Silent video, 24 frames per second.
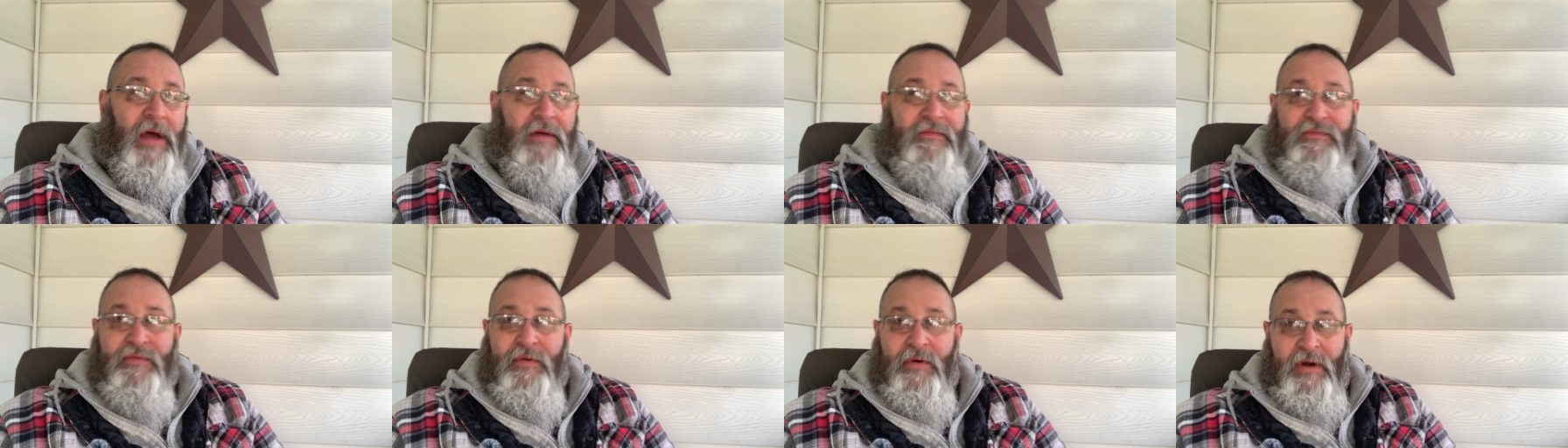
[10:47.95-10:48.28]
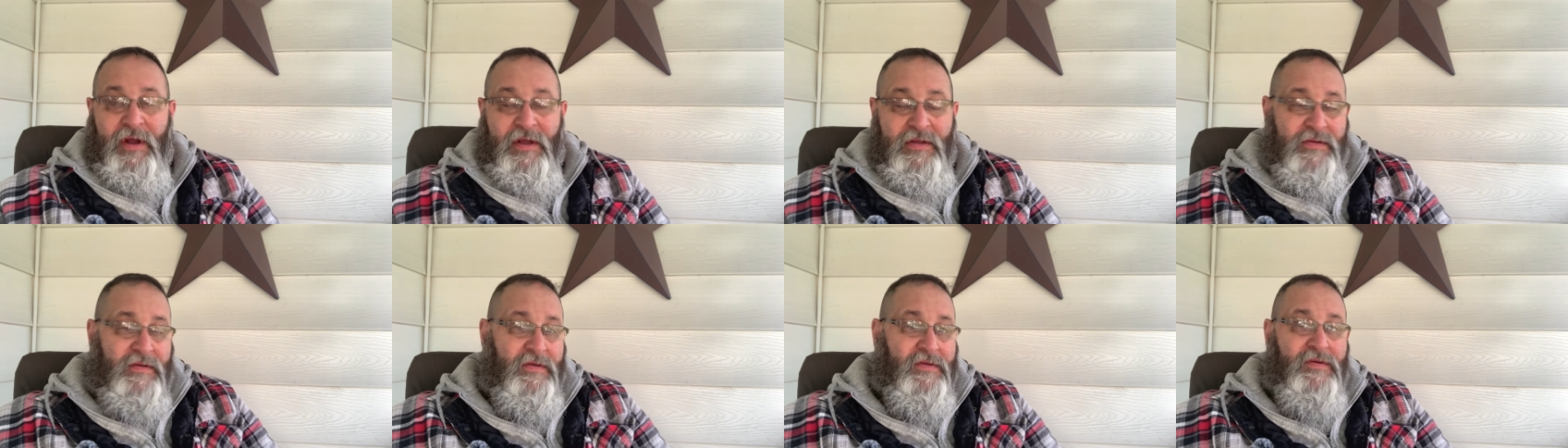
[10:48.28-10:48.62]
For
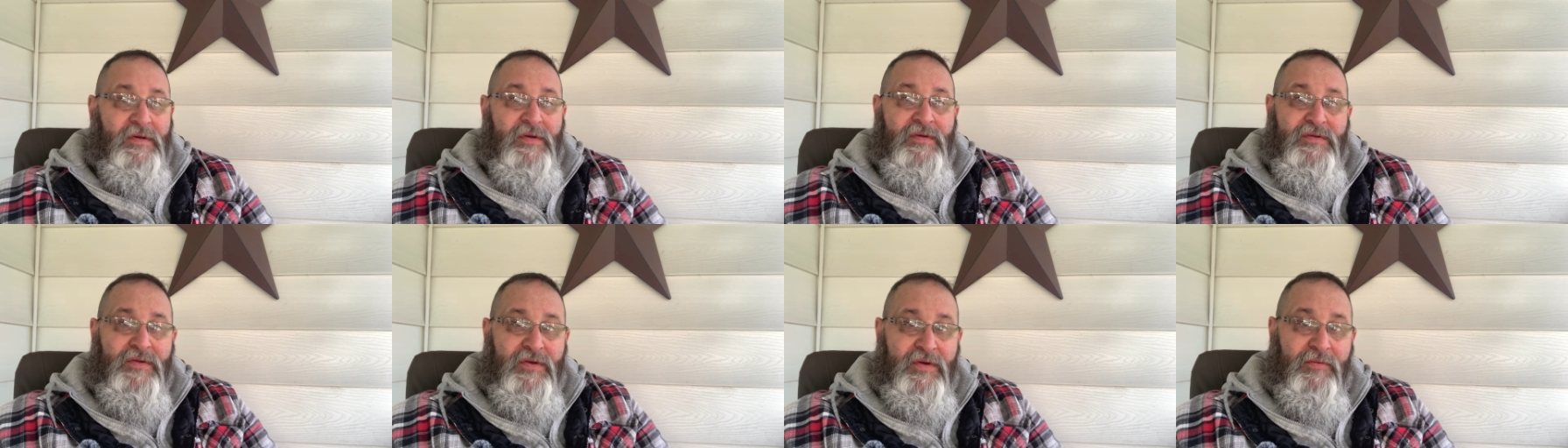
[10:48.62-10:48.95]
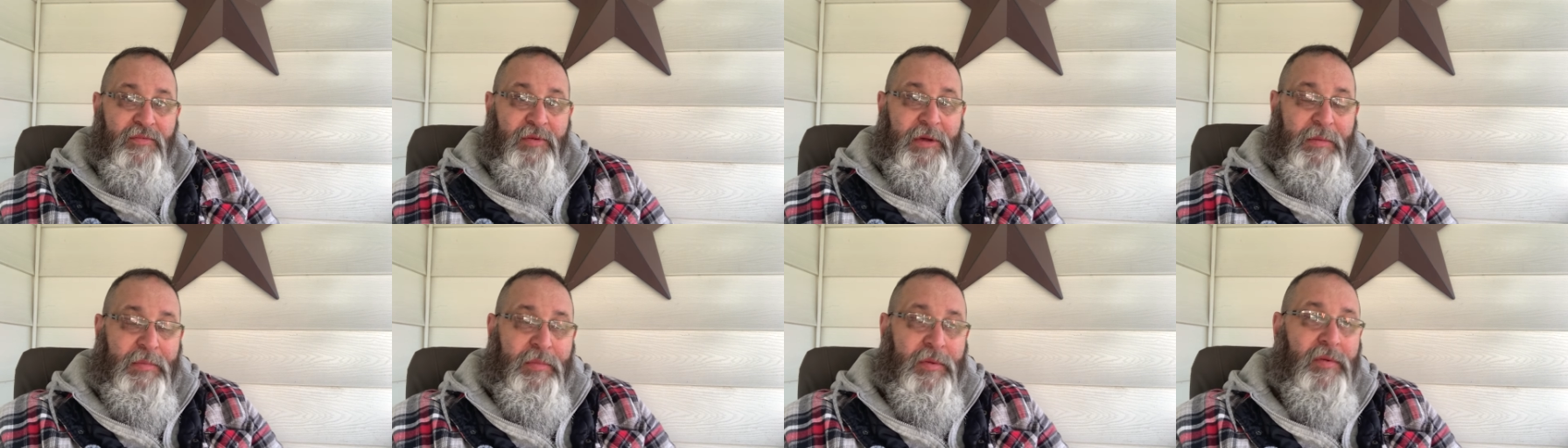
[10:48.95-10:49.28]
us, it's just two
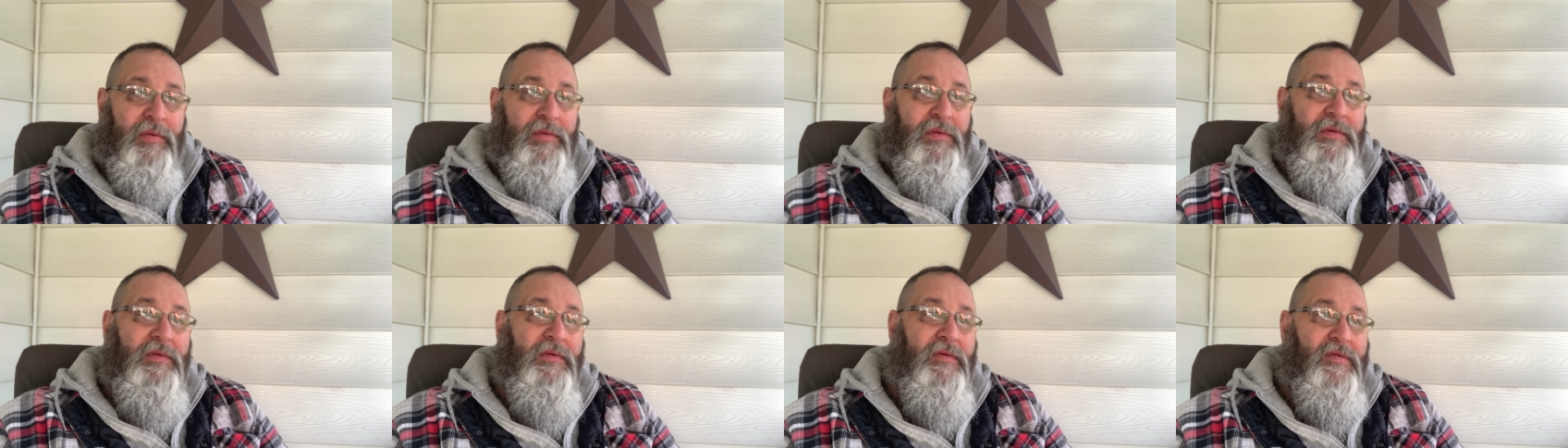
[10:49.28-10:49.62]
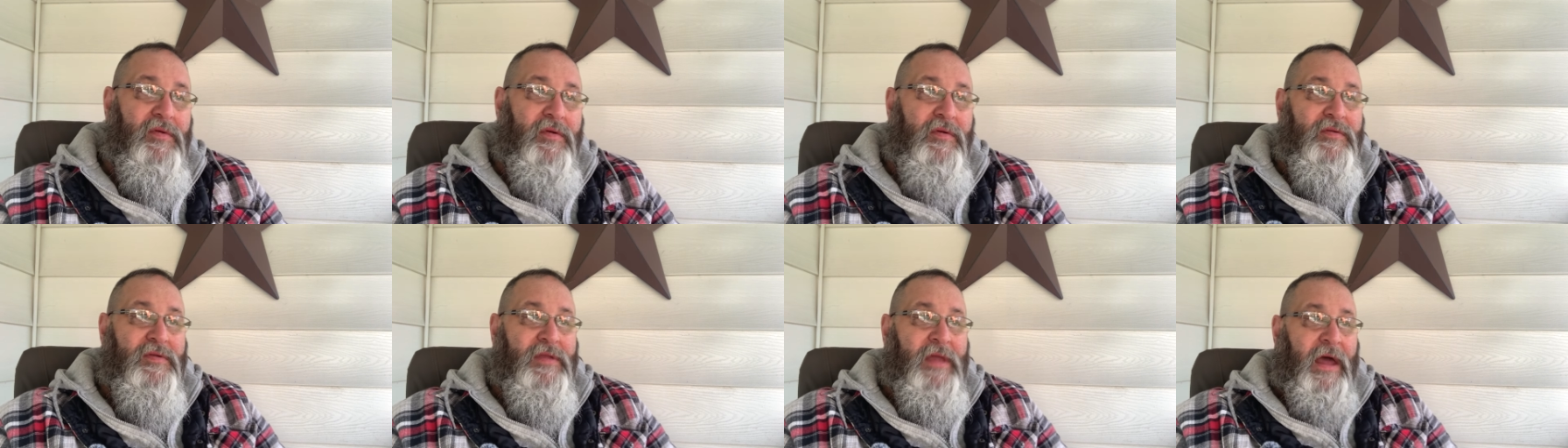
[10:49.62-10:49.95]
people,
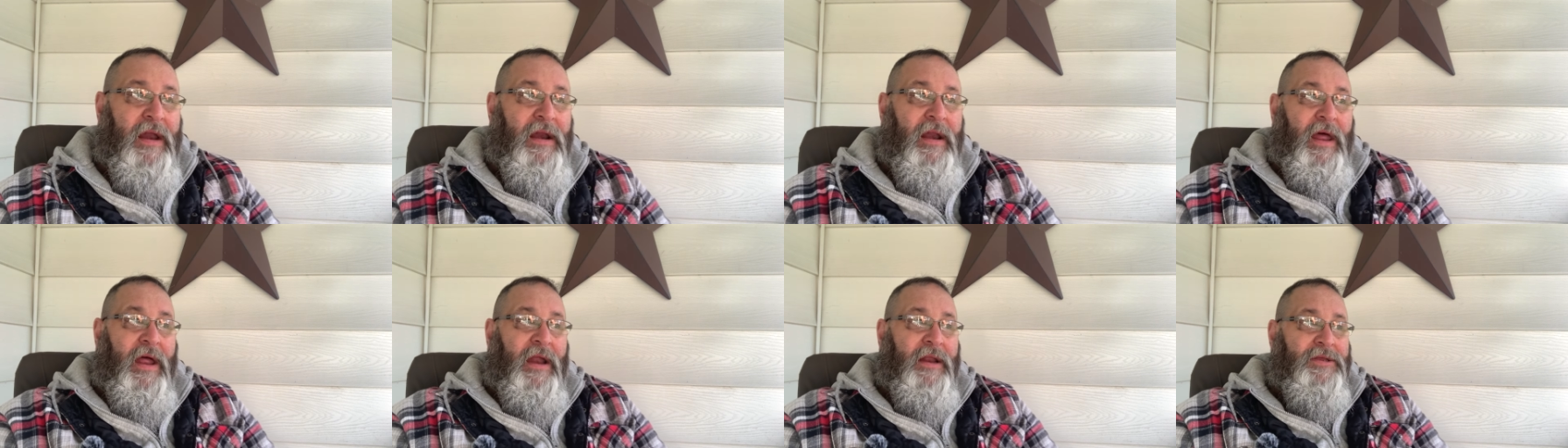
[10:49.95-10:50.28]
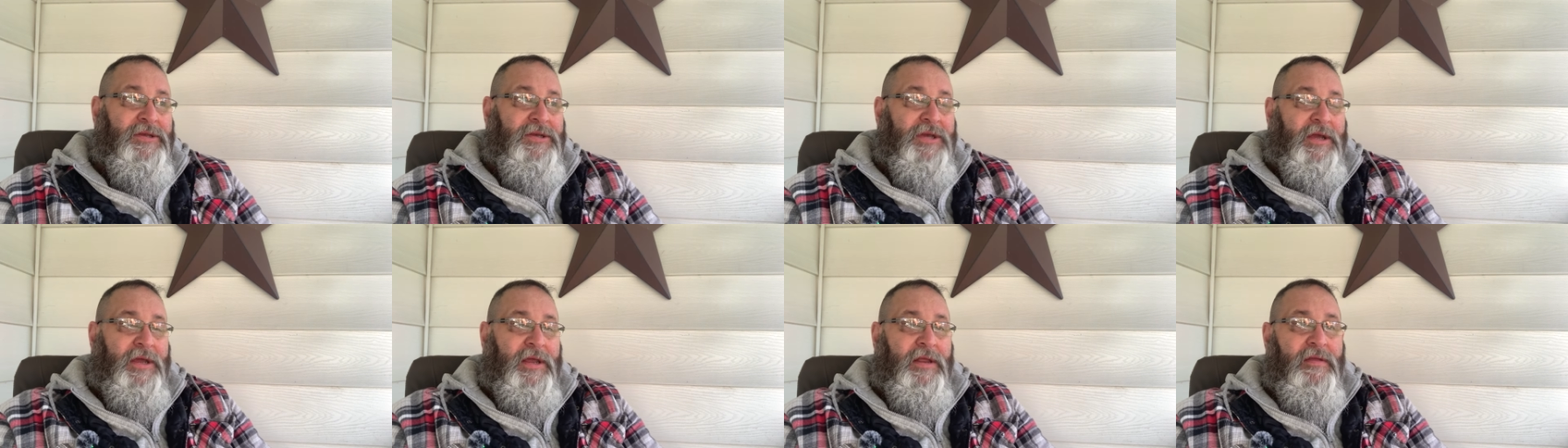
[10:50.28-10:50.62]
so it's not a lot of
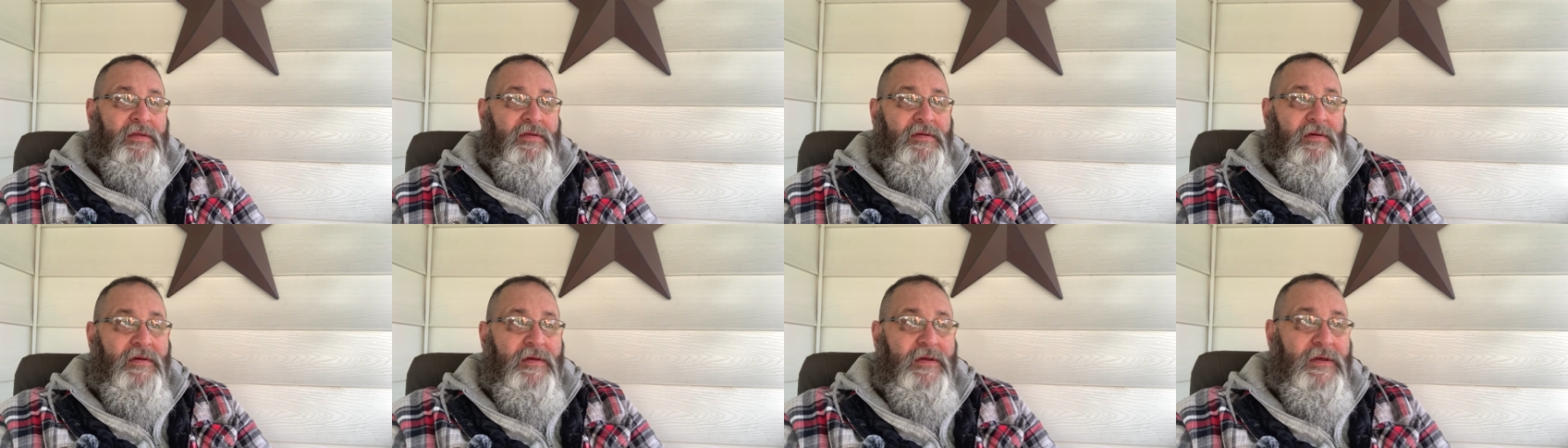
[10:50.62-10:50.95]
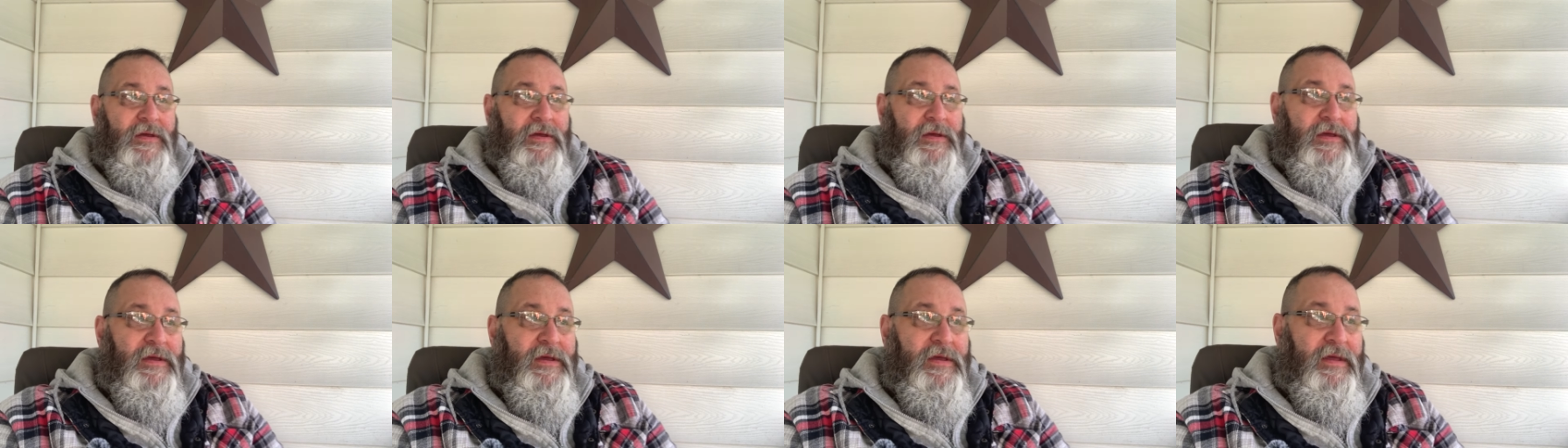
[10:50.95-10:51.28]
chickens
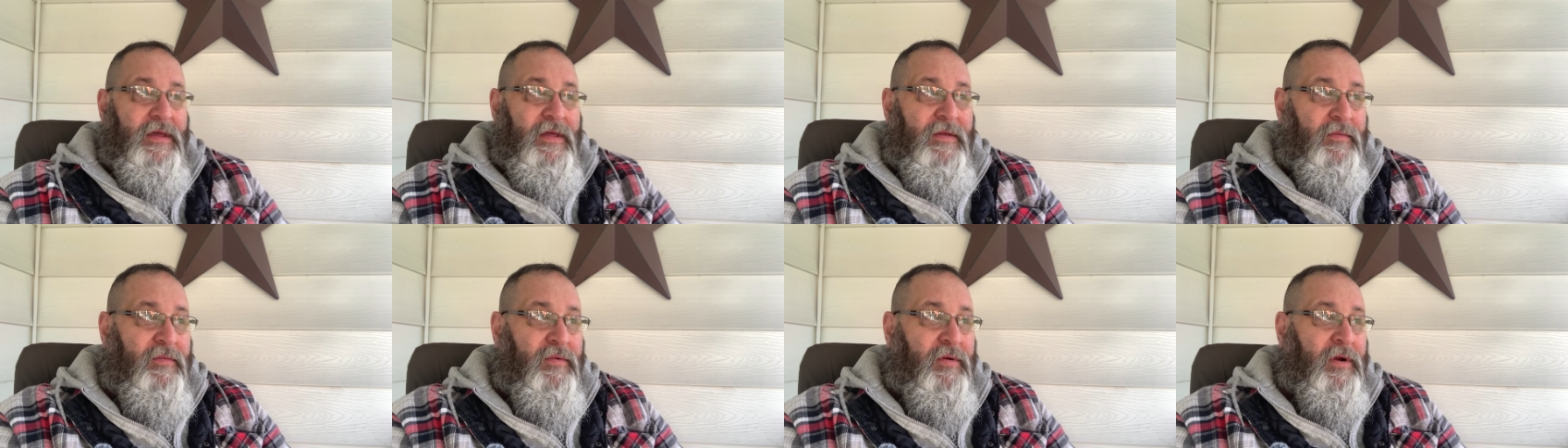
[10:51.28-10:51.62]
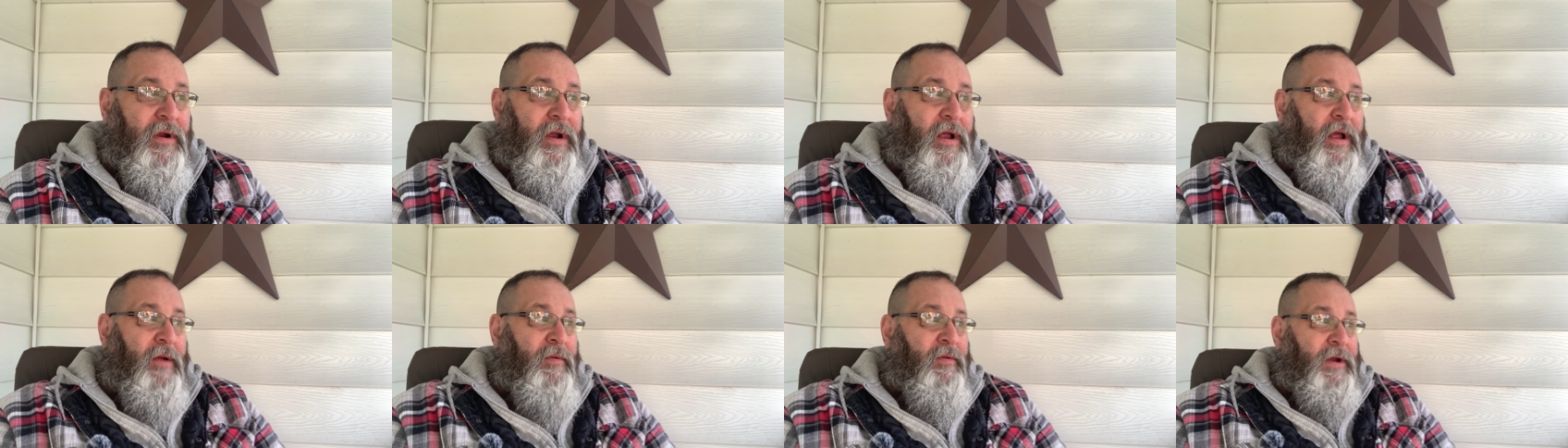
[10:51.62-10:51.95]
that
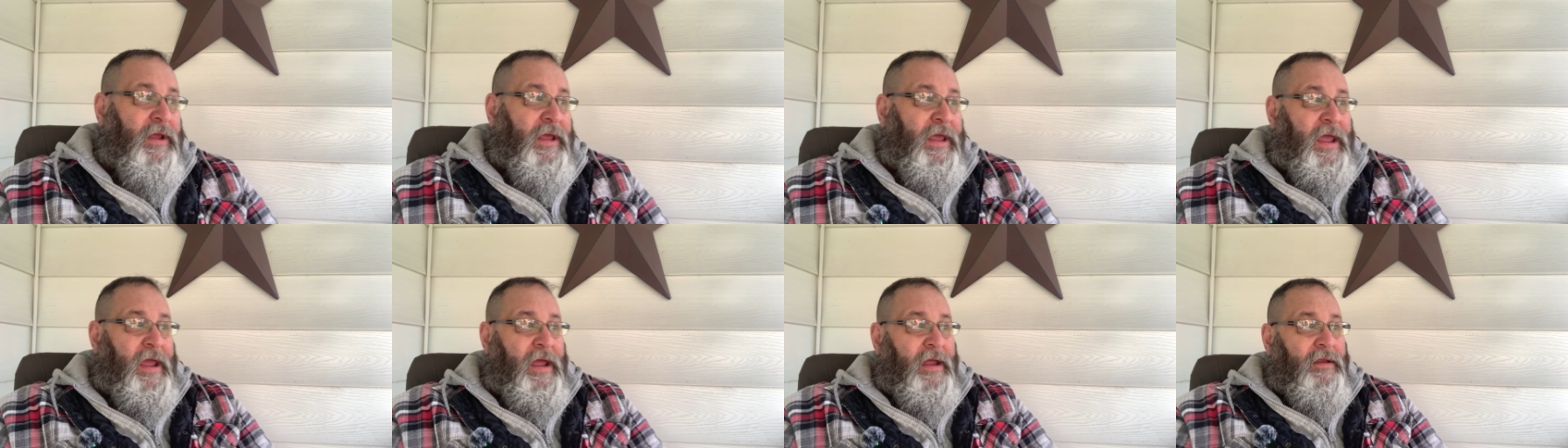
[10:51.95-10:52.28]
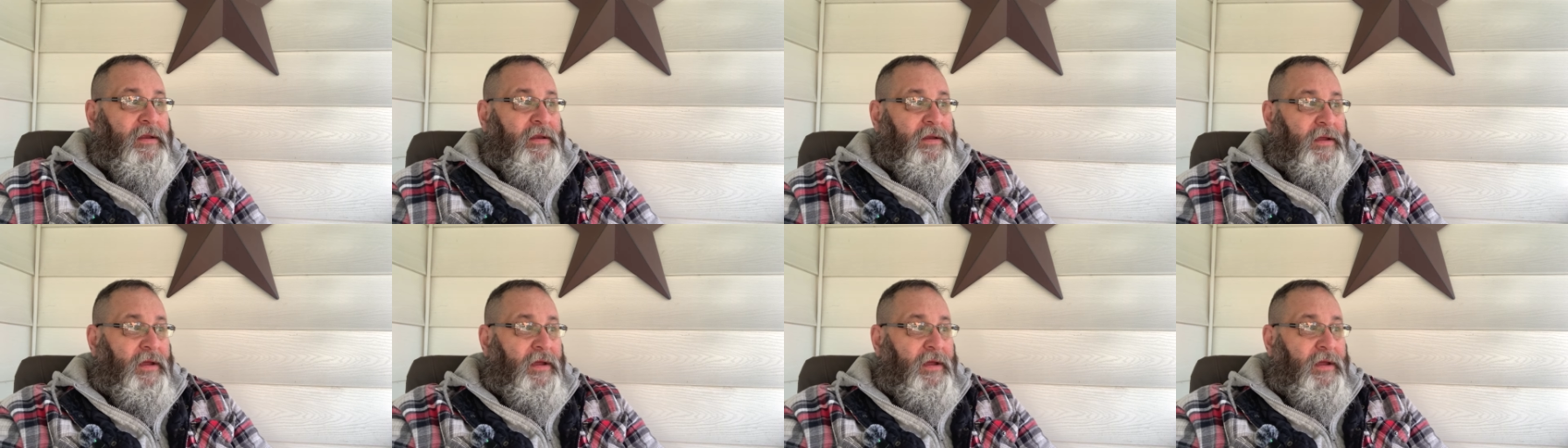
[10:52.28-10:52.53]
I want to get.